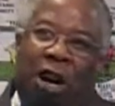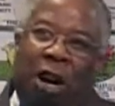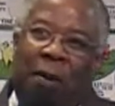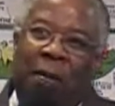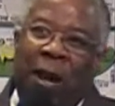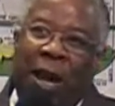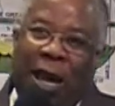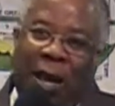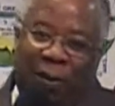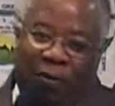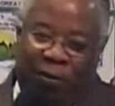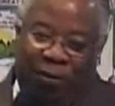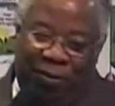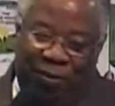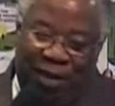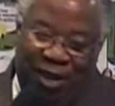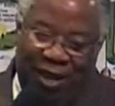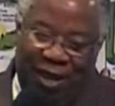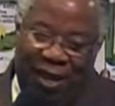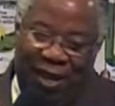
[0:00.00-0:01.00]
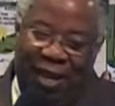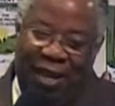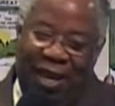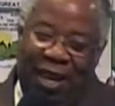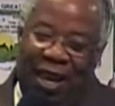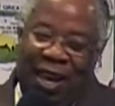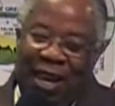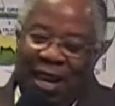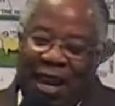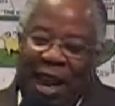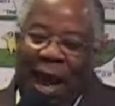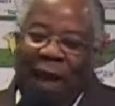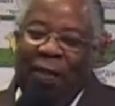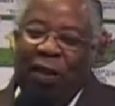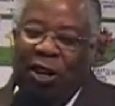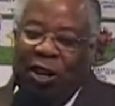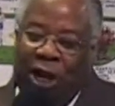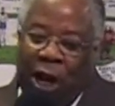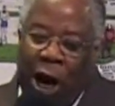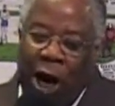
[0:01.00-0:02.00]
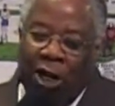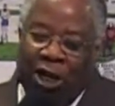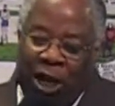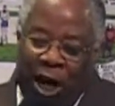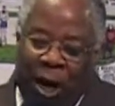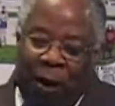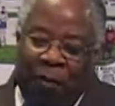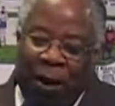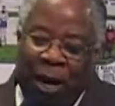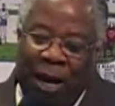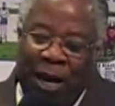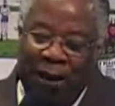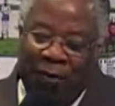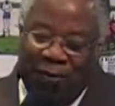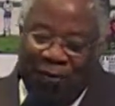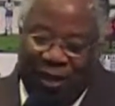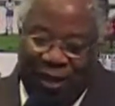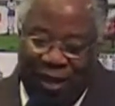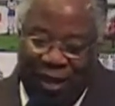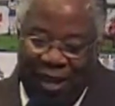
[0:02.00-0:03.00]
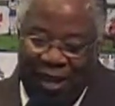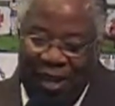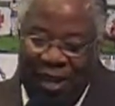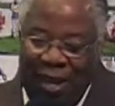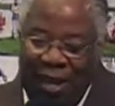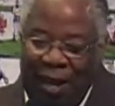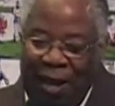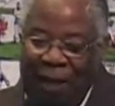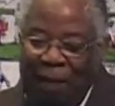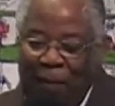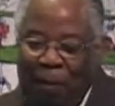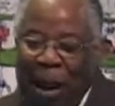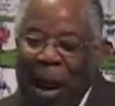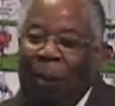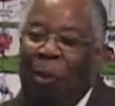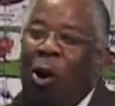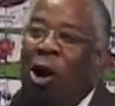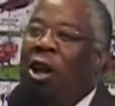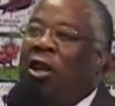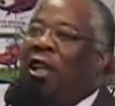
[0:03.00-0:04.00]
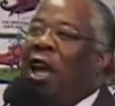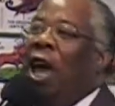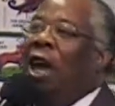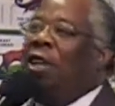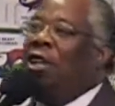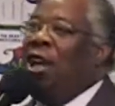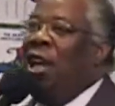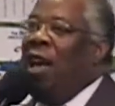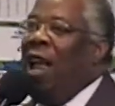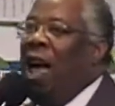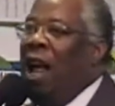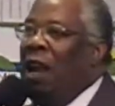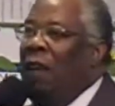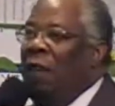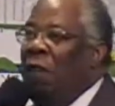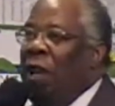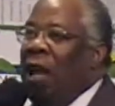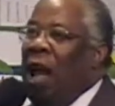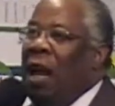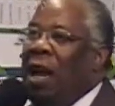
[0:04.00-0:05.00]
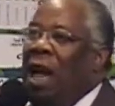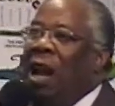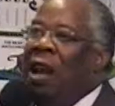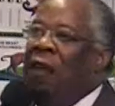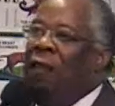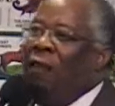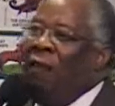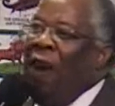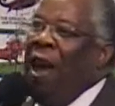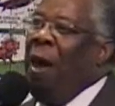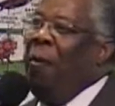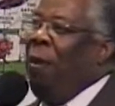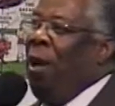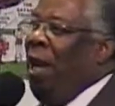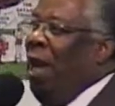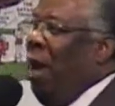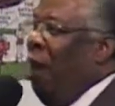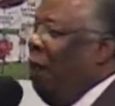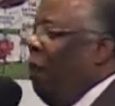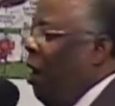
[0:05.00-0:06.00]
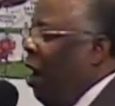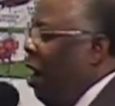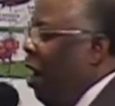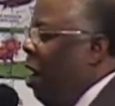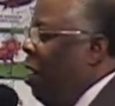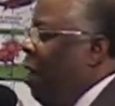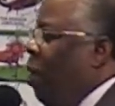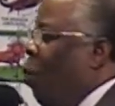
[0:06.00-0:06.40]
hear me? Amen. Can the church hear me? Amen. But I want to tell you tonight, if you got any family out there in